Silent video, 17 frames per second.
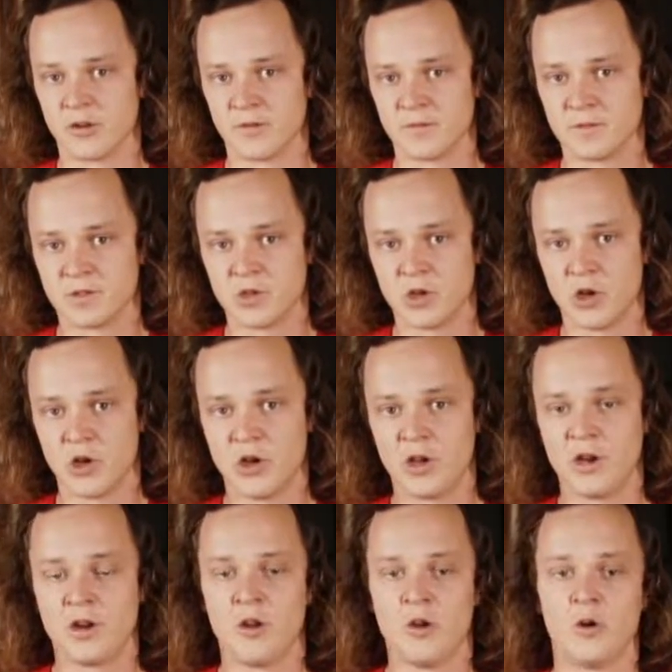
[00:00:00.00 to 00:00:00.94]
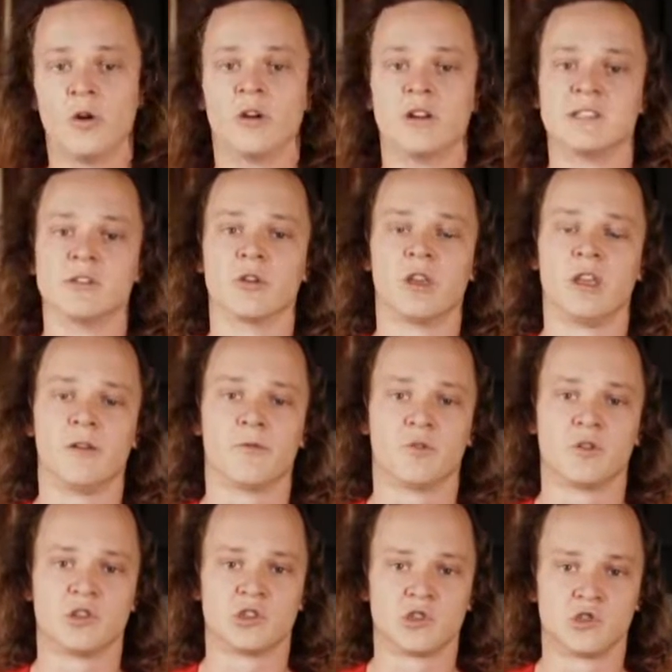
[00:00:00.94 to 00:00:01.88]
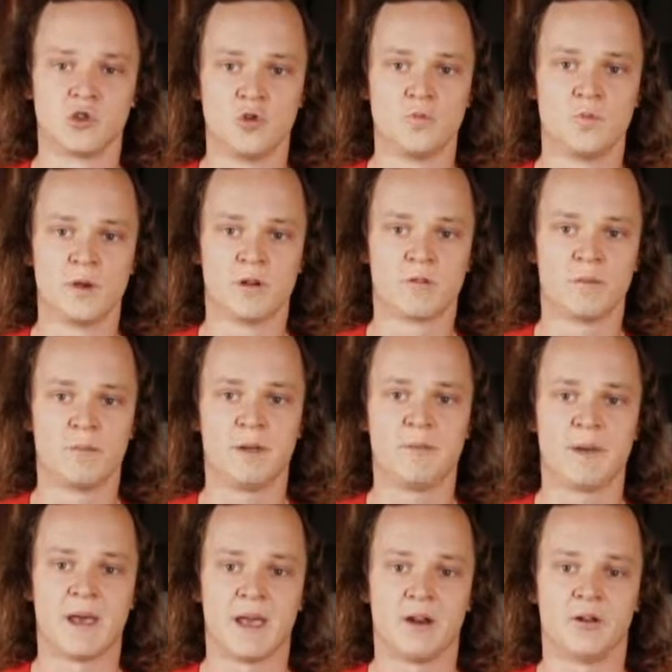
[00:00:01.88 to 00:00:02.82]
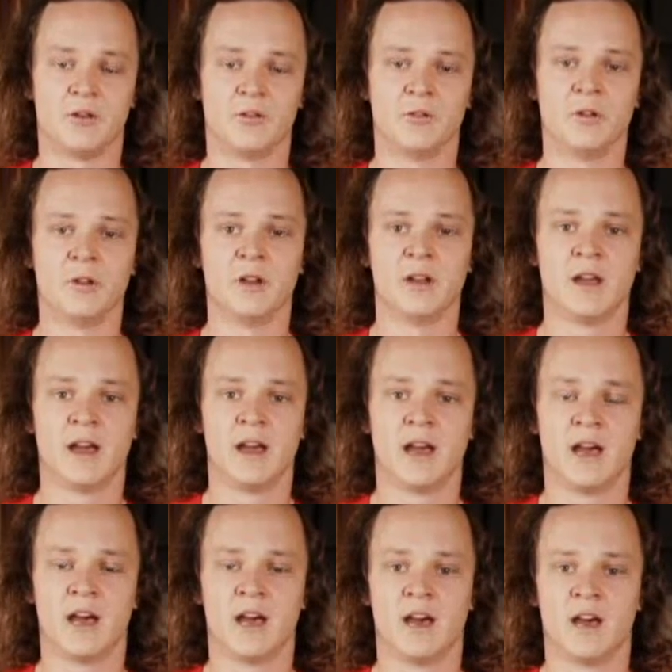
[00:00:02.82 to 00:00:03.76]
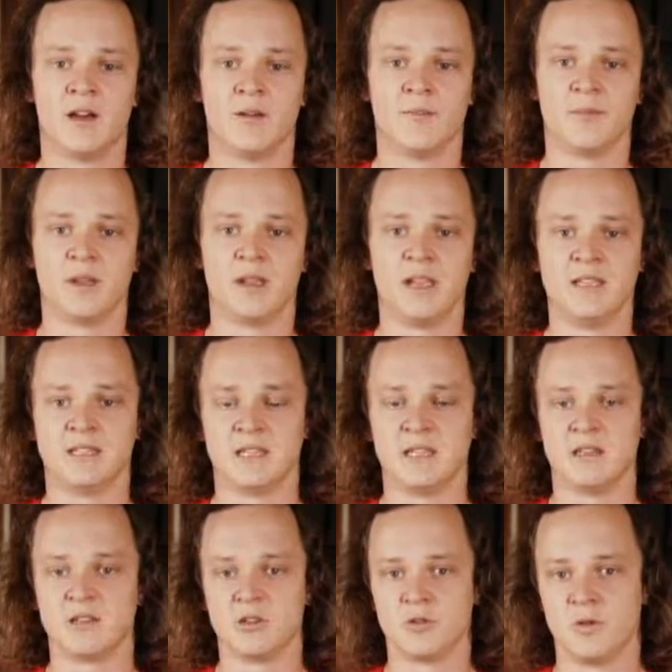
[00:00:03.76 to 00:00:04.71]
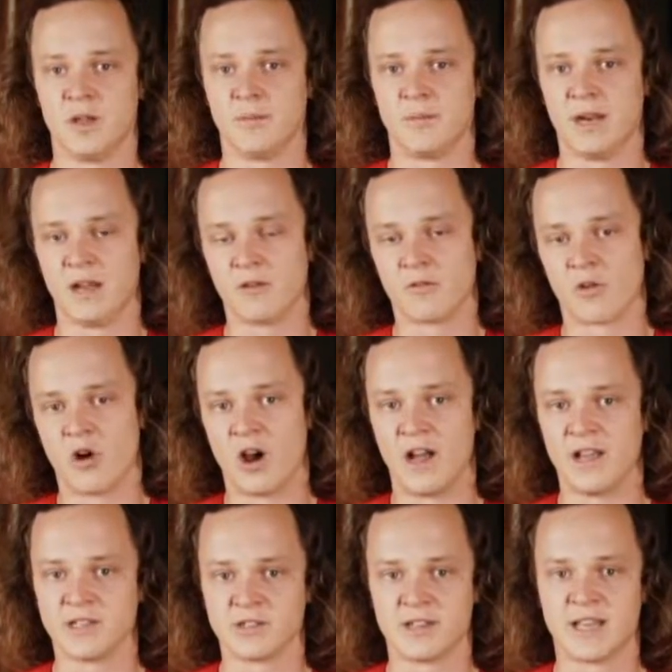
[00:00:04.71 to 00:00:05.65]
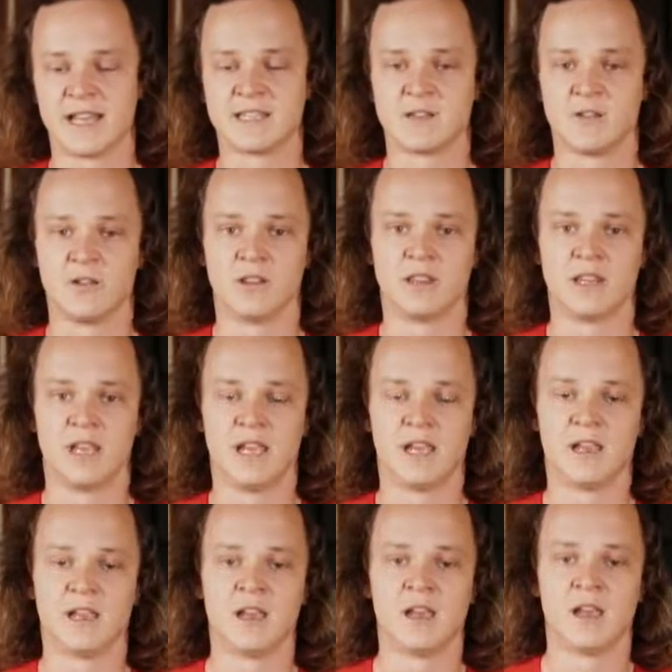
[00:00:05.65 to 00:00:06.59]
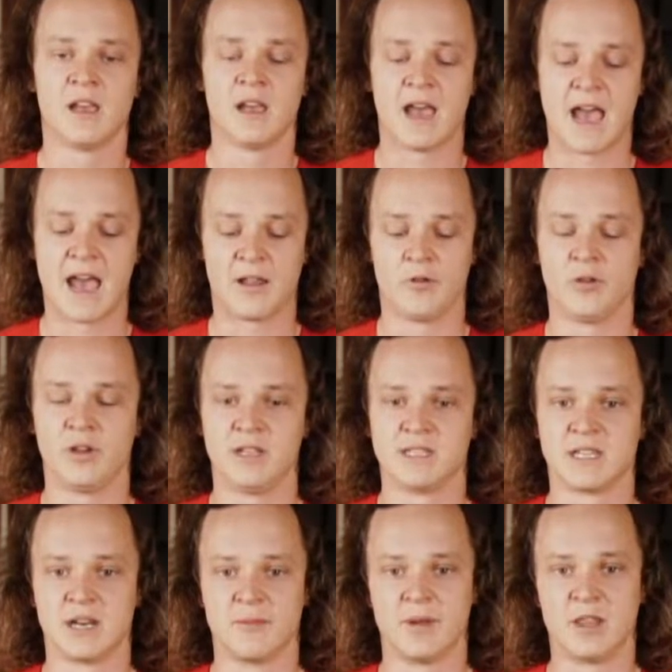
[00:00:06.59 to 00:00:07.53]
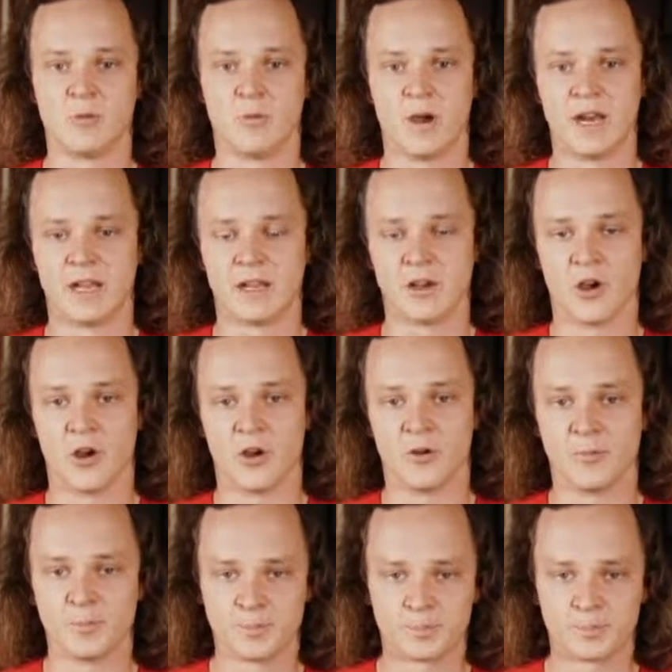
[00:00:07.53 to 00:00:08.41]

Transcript: of dirt or is looking for a super grippy pedal, isn't doing many grinds or that sort of thing, alloy is going to be the way to go.